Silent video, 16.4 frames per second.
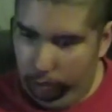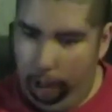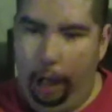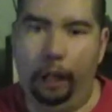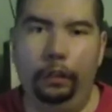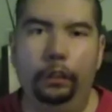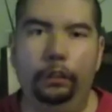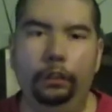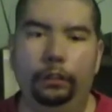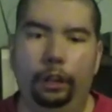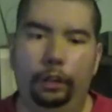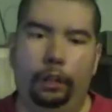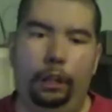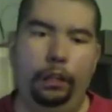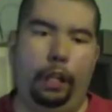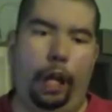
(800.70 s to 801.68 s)
I
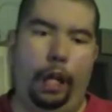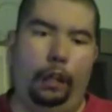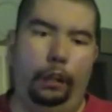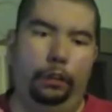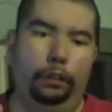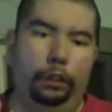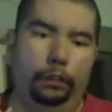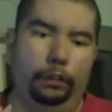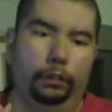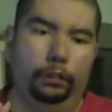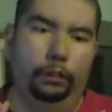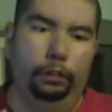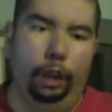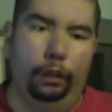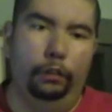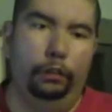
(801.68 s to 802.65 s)
enjoyed it. I actually
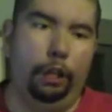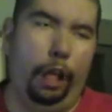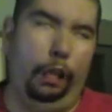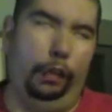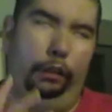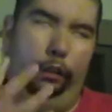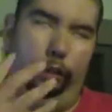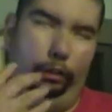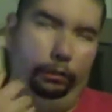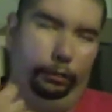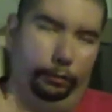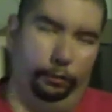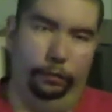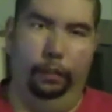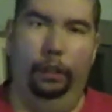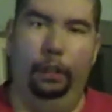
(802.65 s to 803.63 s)
wrote a
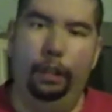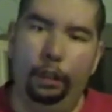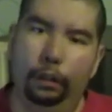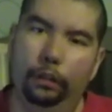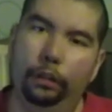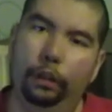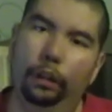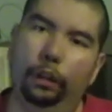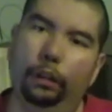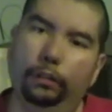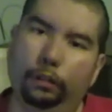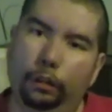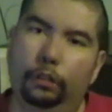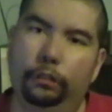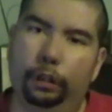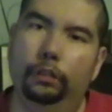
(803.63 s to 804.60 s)
spoiler
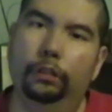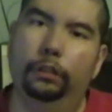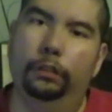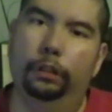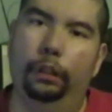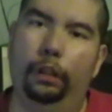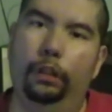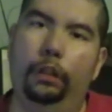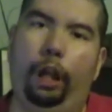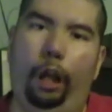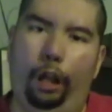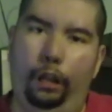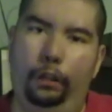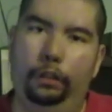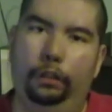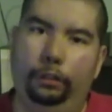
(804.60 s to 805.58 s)
review for it
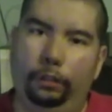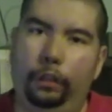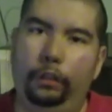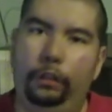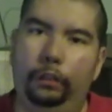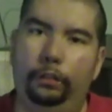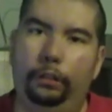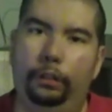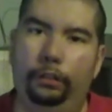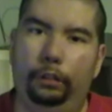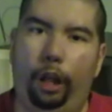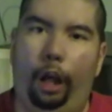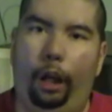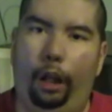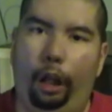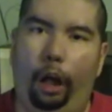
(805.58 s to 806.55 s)
on
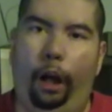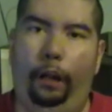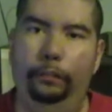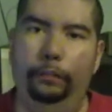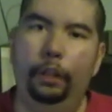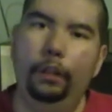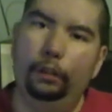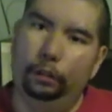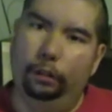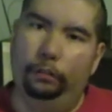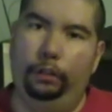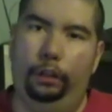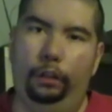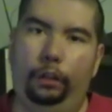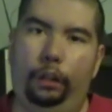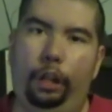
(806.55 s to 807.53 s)
readerfilm.com if you
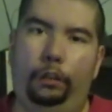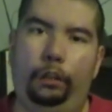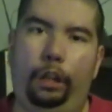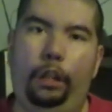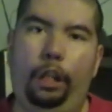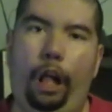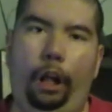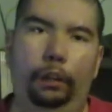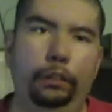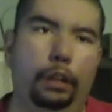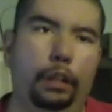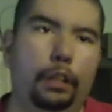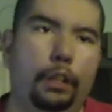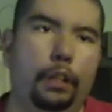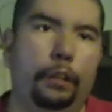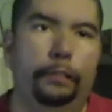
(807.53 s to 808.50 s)
want to check that out,
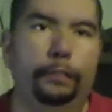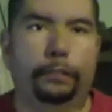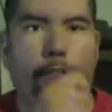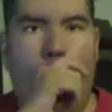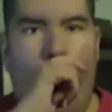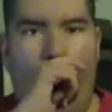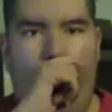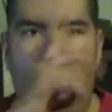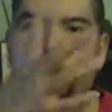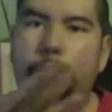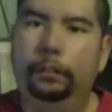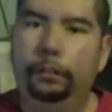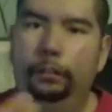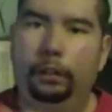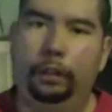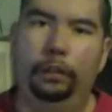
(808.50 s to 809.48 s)

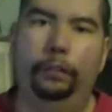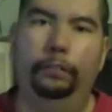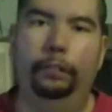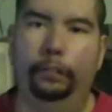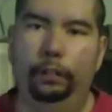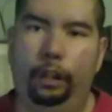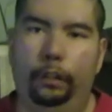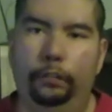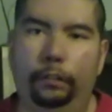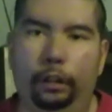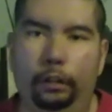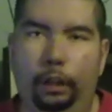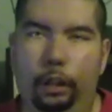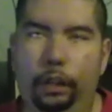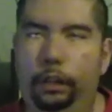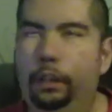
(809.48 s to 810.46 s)
if you've seen the movie, of
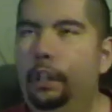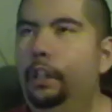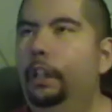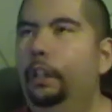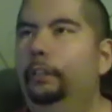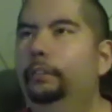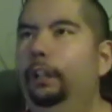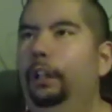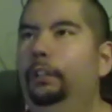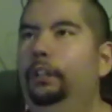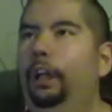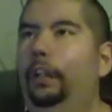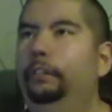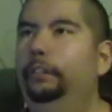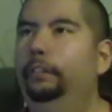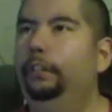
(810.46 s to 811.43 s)
course, but,
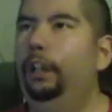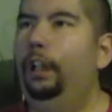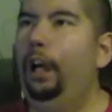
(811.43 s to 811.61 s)
I